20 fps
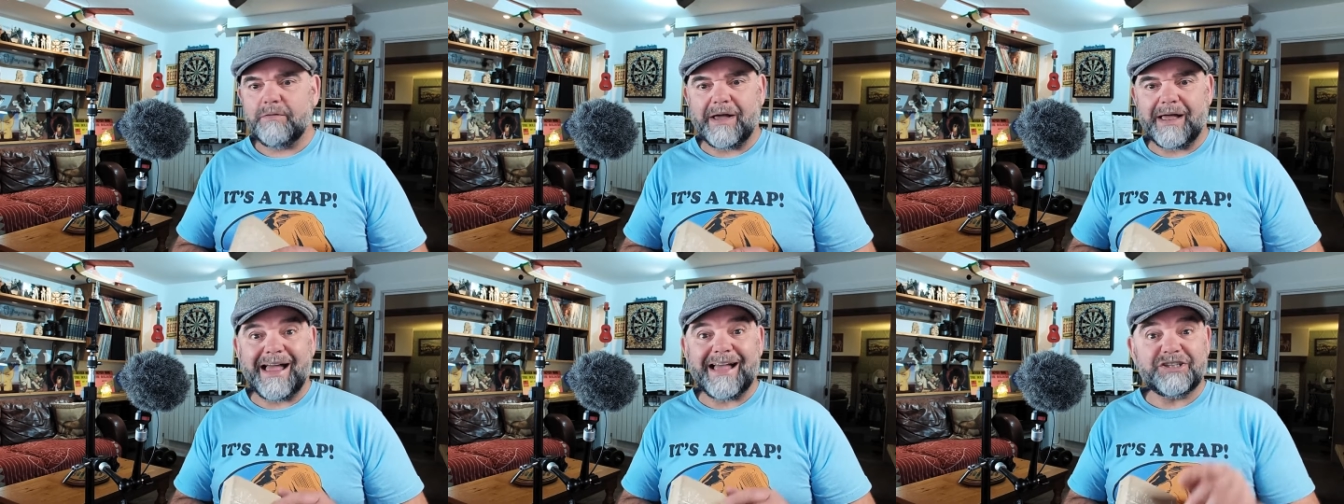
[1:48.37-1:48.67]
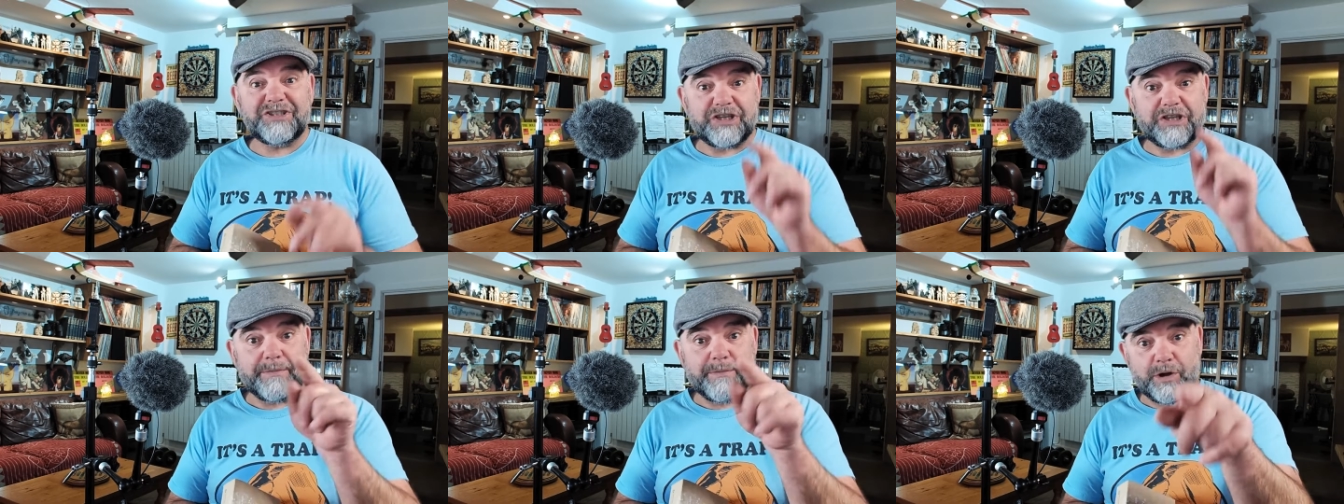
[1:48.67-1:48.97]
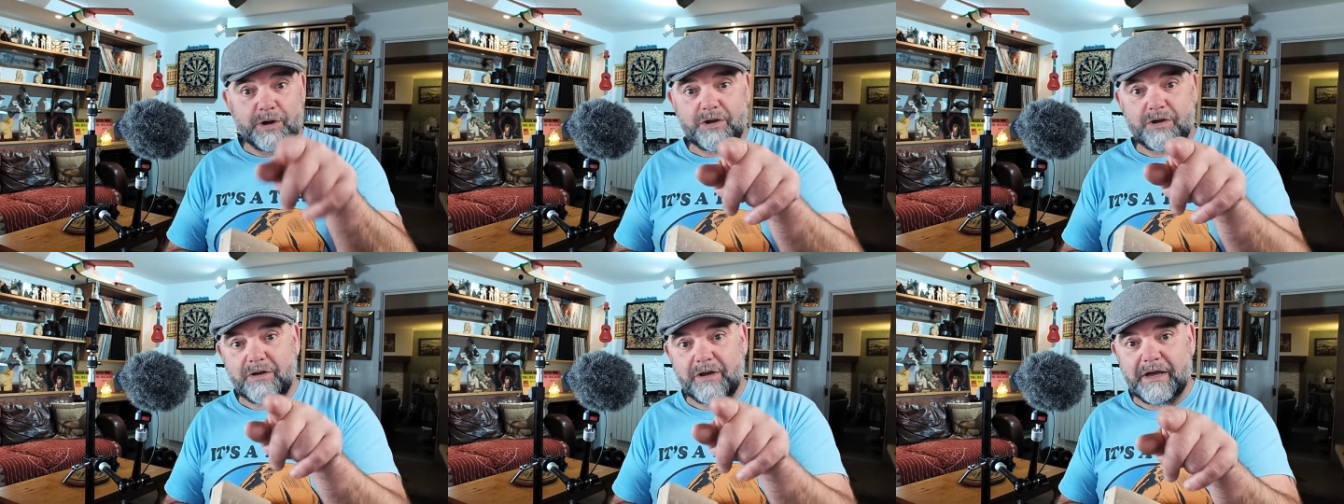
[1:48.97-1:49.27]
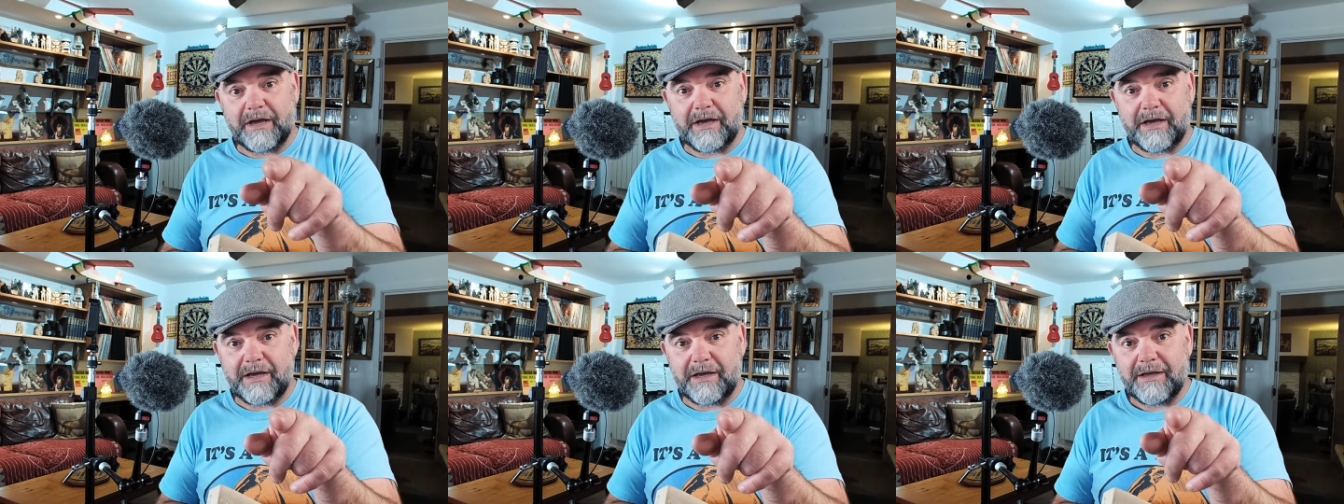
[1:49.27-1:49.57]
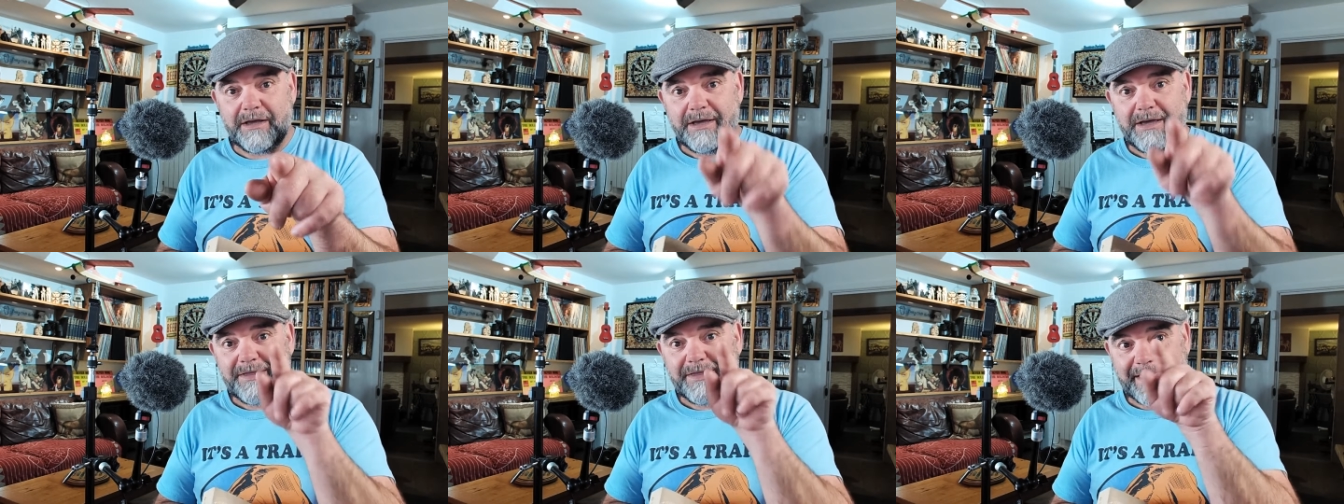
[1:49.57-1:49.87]
Well, actually,
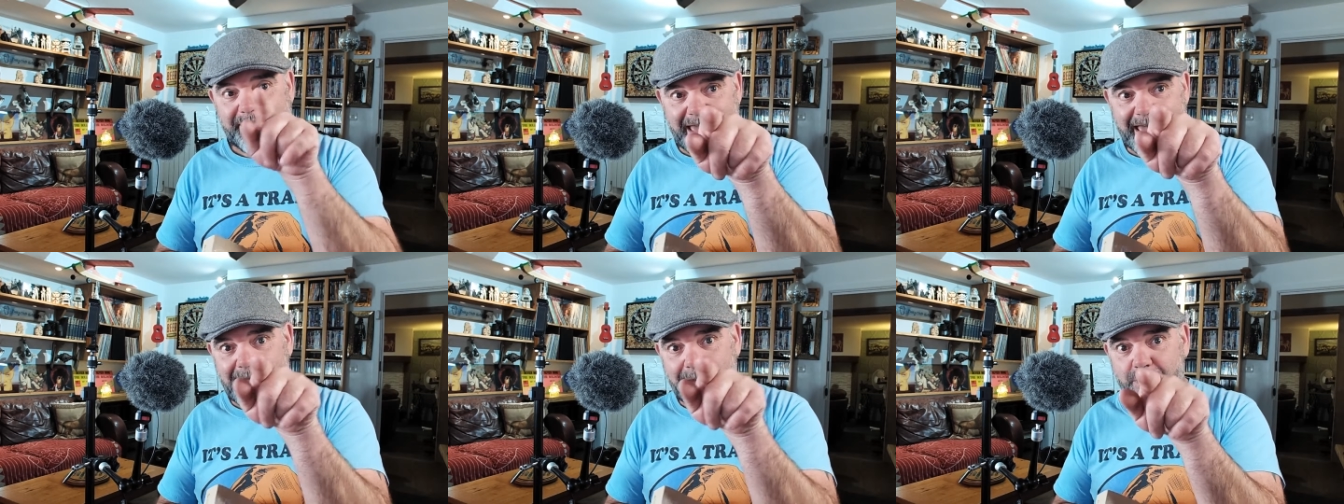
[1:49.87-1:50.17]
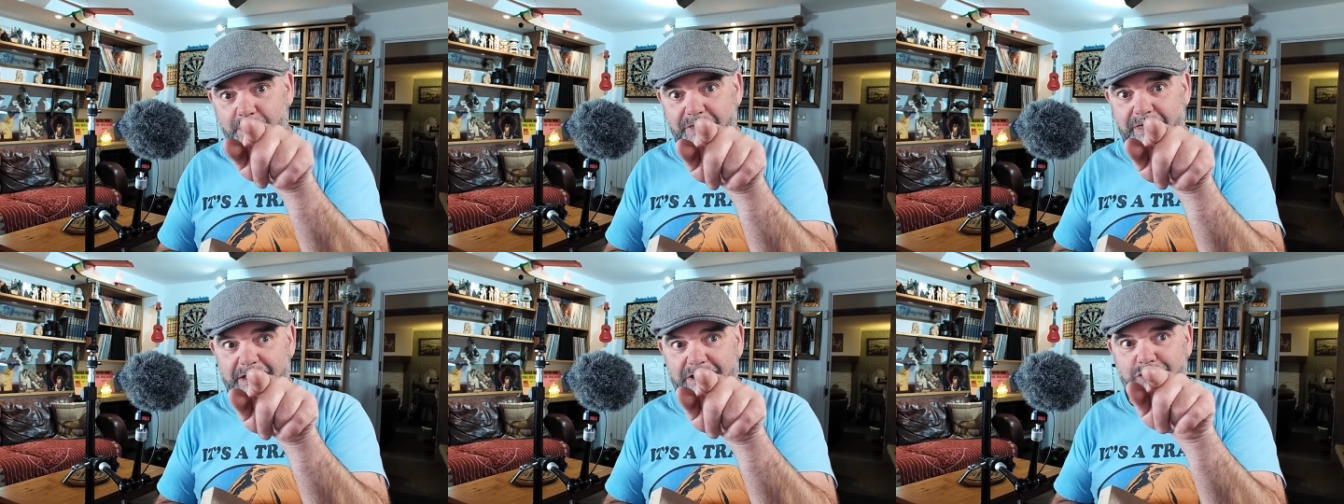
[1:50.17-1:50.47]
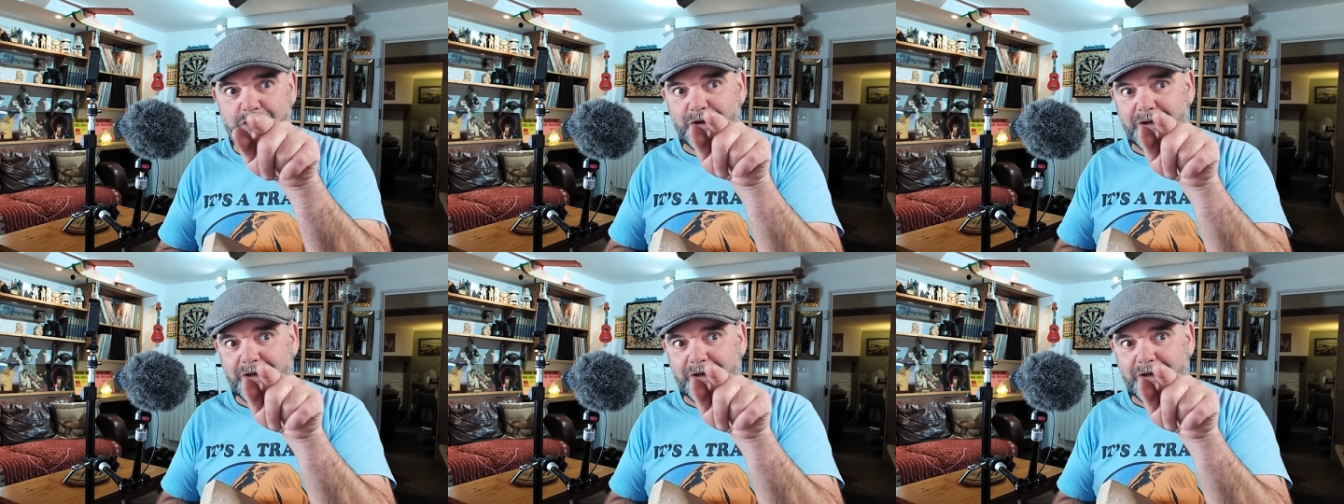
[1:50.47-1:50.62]
the camera that's